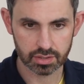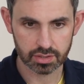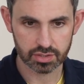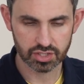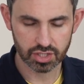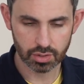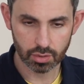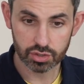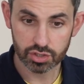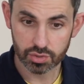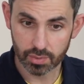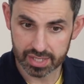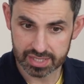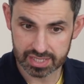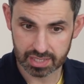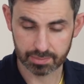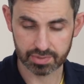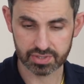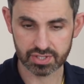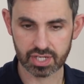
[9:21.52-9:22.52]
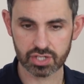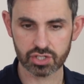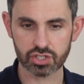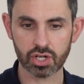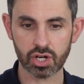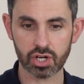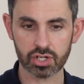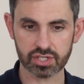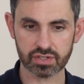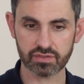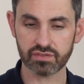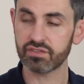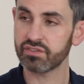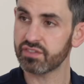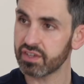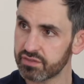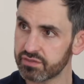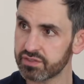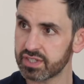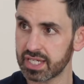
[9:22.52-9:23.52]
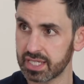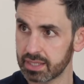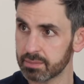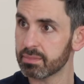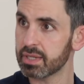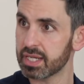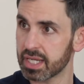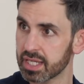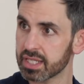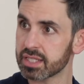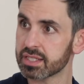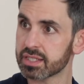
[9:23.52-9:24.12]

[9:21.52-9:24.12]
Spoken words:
0 to 80% charge in 15 minutes.